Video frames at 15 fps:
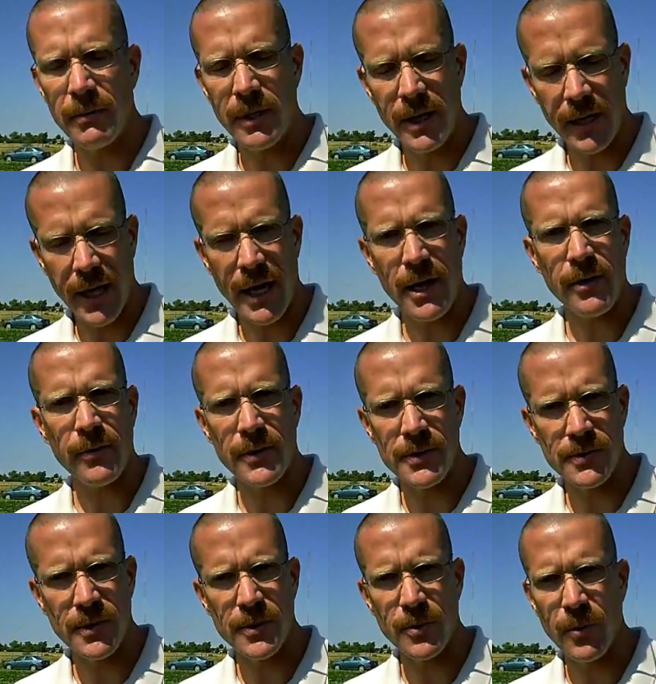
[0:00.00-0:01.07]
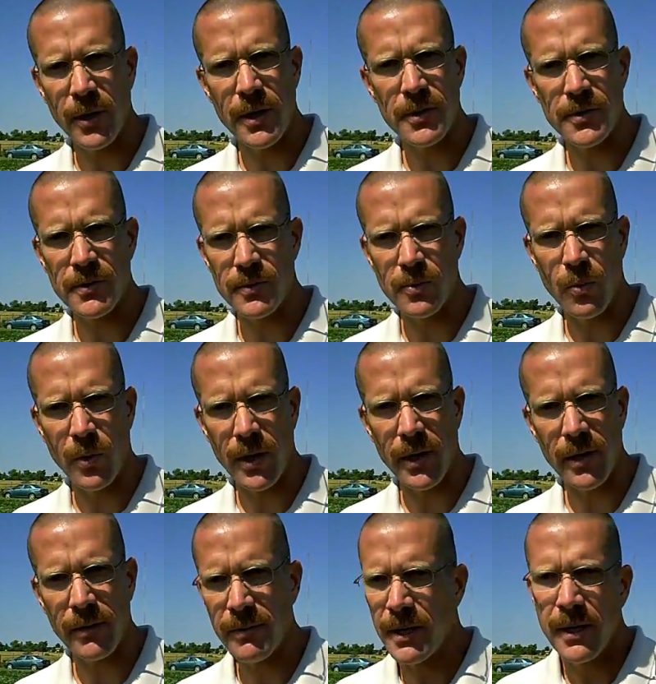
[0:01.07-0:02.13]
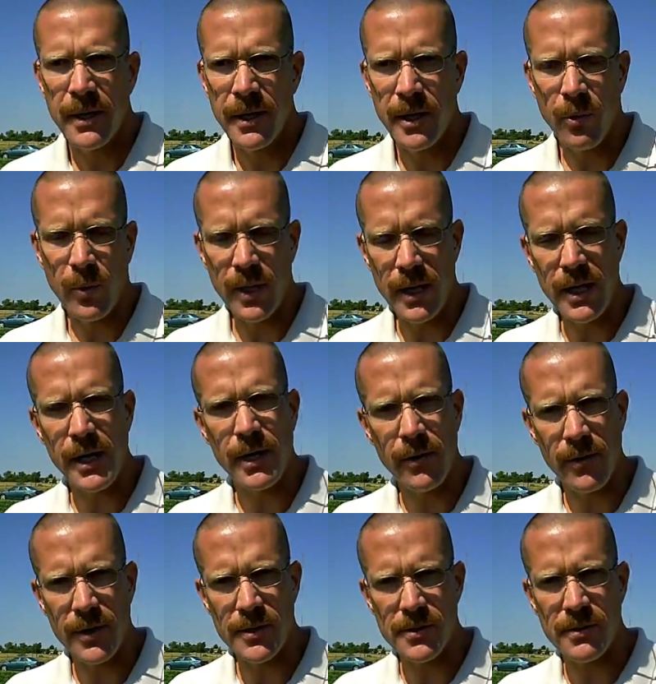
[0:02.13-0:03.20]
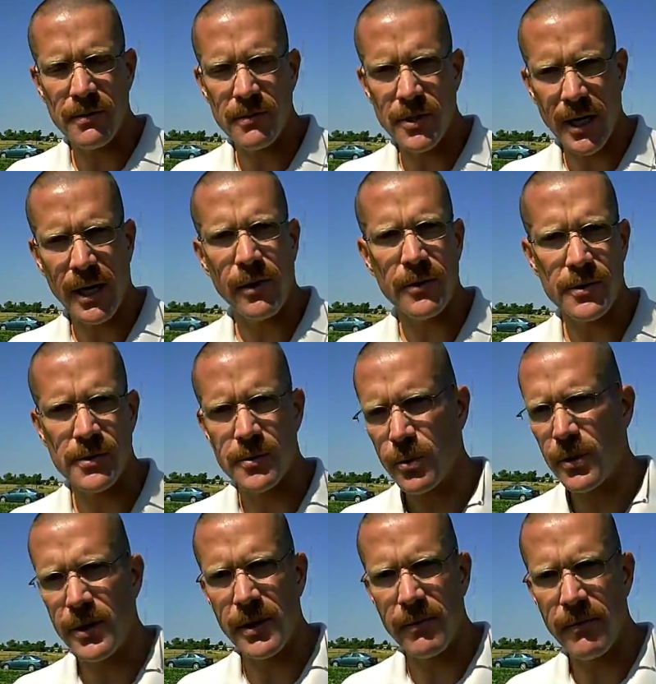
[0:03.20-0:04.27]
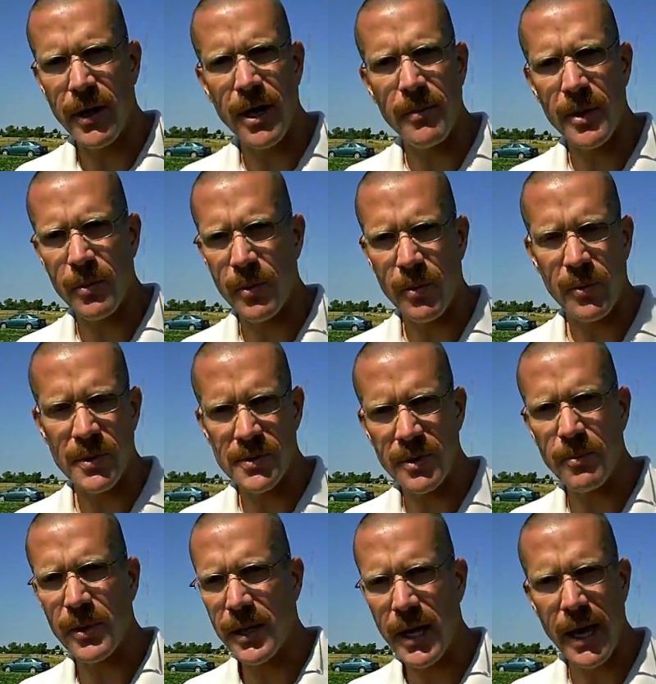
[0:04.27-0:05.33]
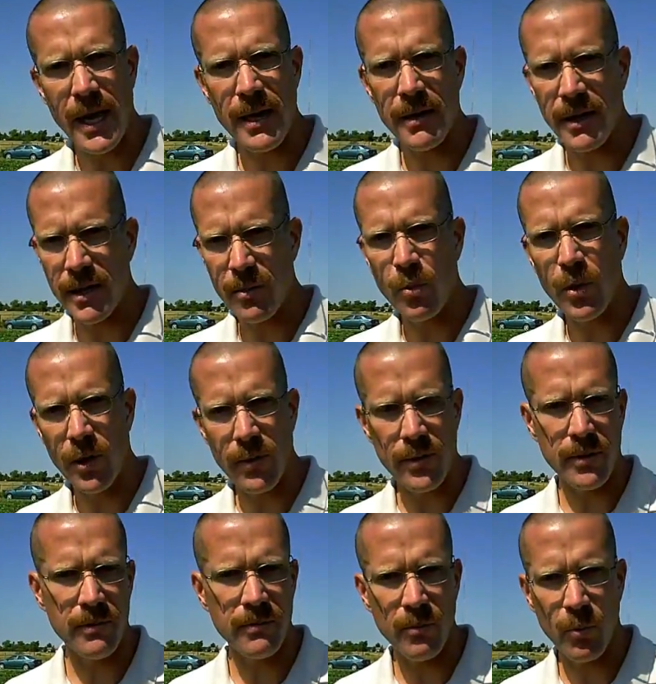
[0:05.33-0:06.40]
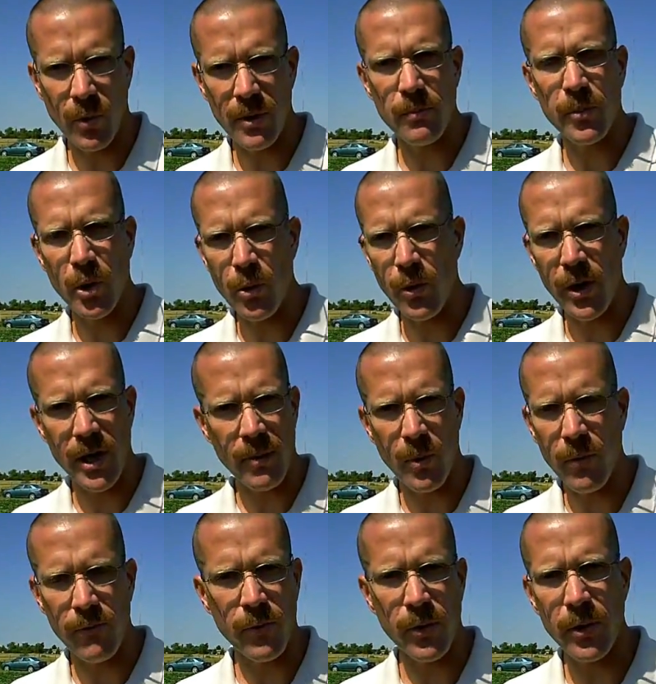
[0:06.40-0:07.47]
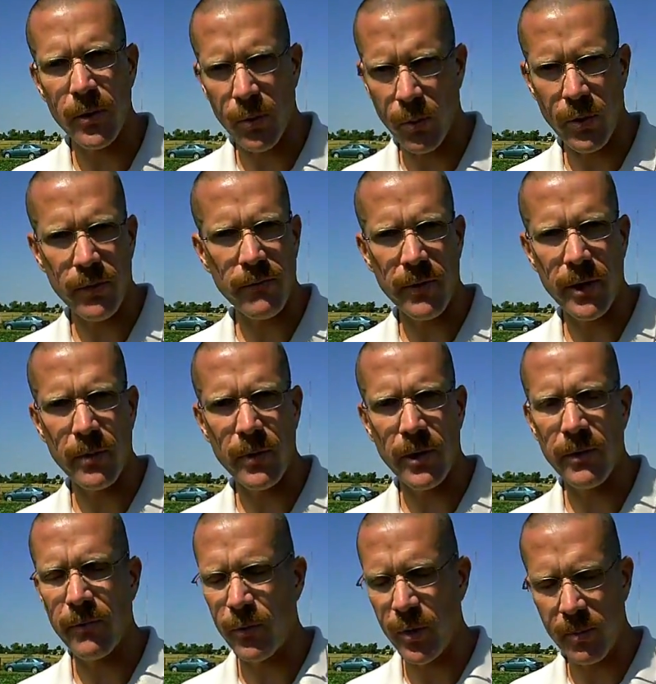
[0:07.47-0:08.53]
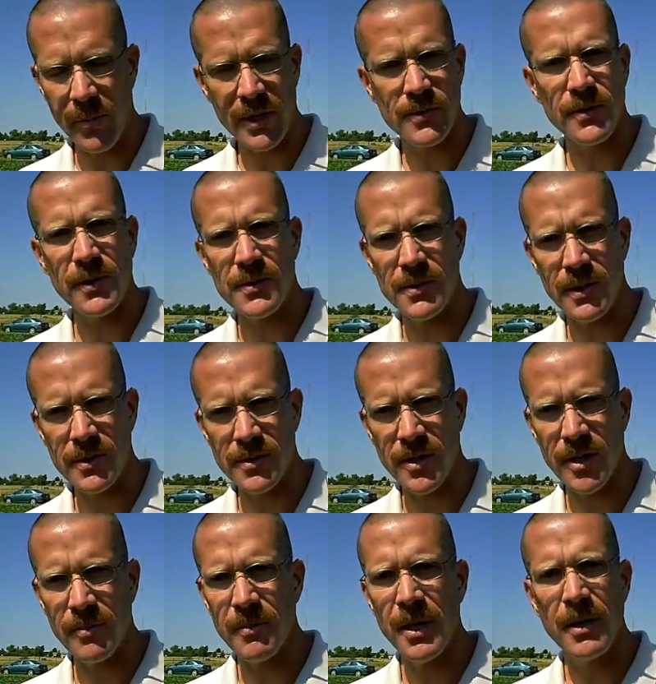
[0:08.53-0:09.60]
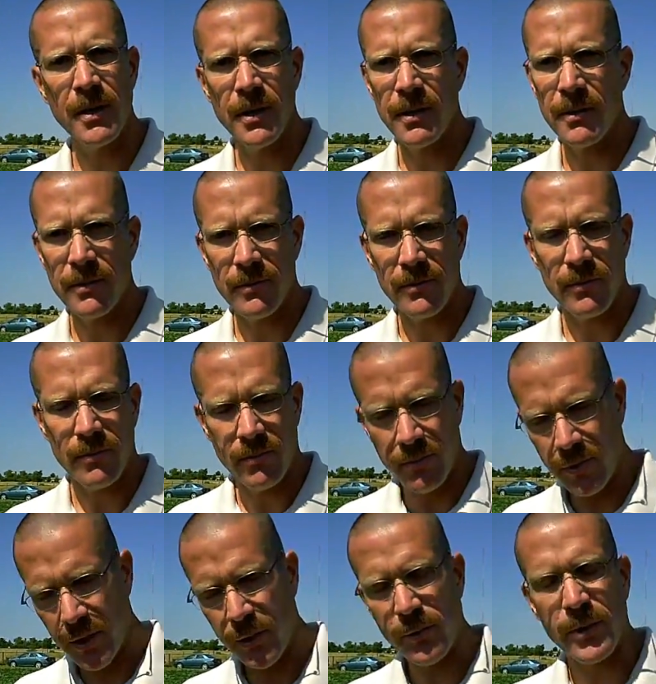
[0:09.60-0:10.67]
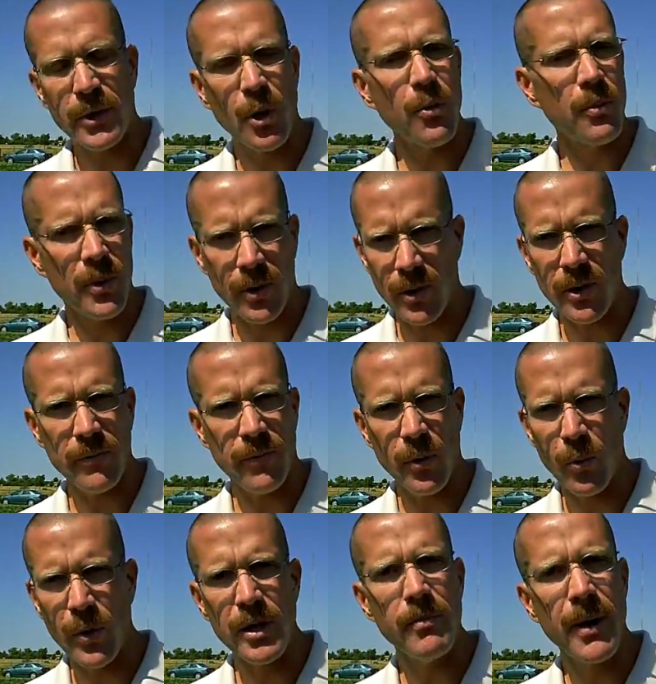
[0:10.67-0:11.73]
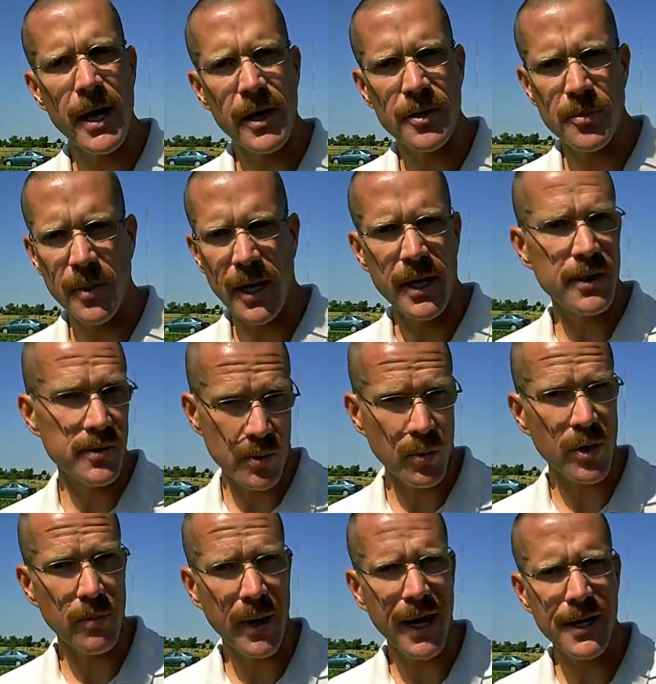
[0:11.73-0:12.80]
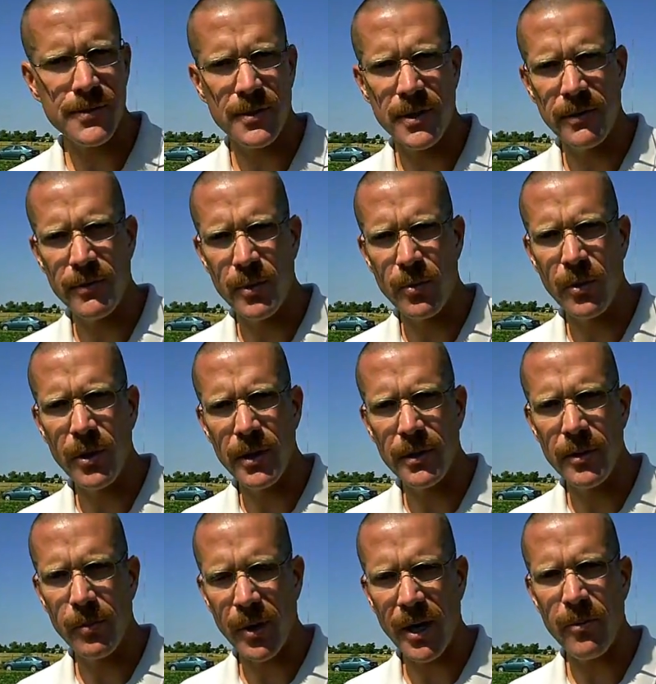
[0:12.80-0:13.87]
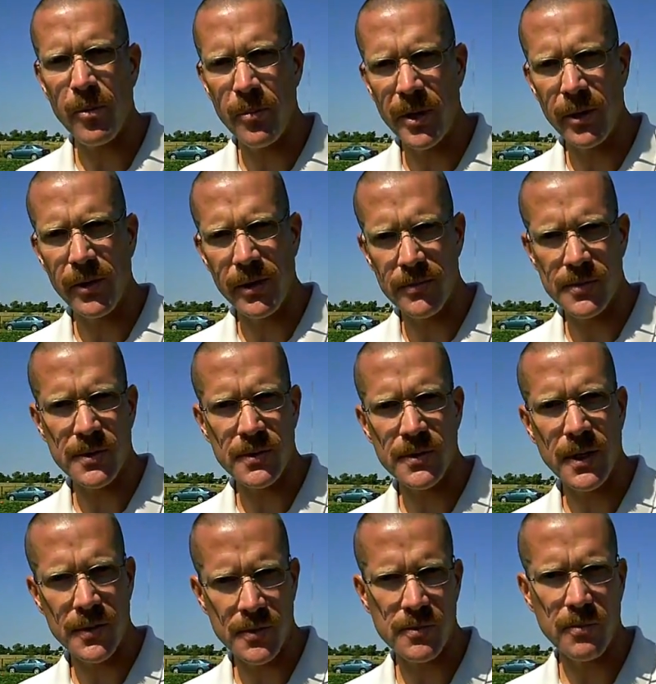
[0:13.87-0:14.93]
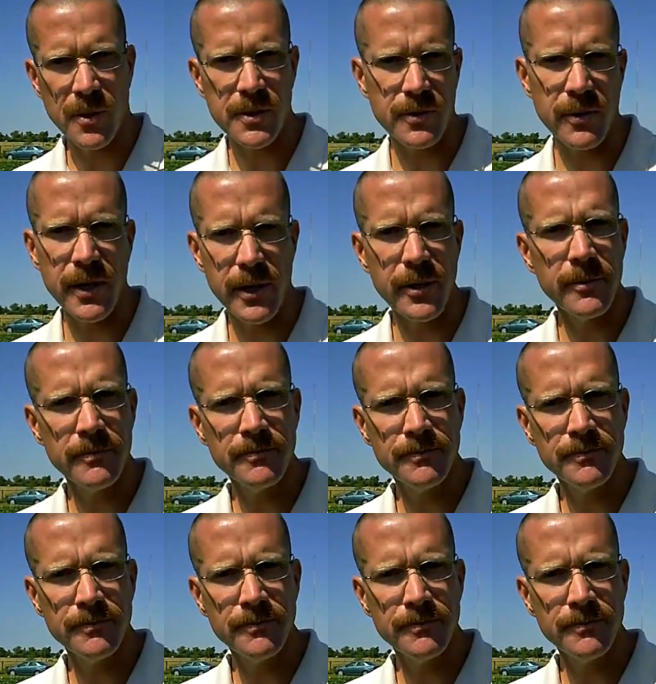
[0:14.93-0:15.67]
encounter these situations where we get into these challenges with the environment when we simply can't get one program overall to work very well. But if we mix these things up, literally don't put all of our weed management eggs in one basket, if you would, the probability of success is much greater.